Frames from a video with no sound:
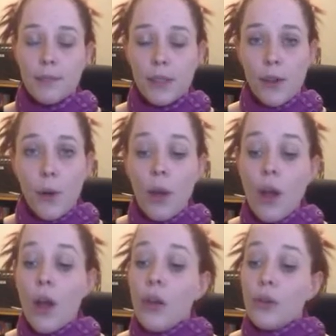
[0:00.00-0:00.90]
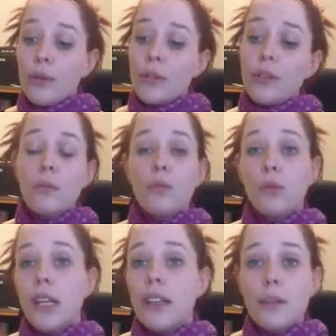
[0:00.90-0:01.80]
So those are
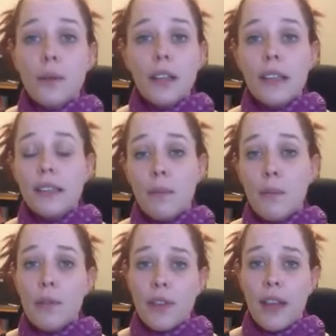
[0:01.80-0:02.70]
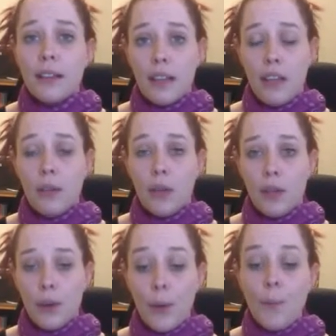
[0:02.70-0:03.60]
some really simple things that you
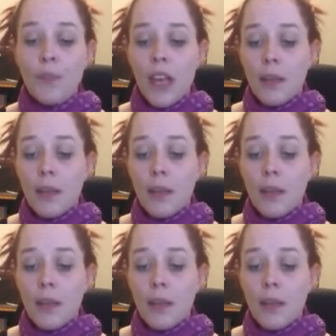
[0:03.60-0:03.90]
can do.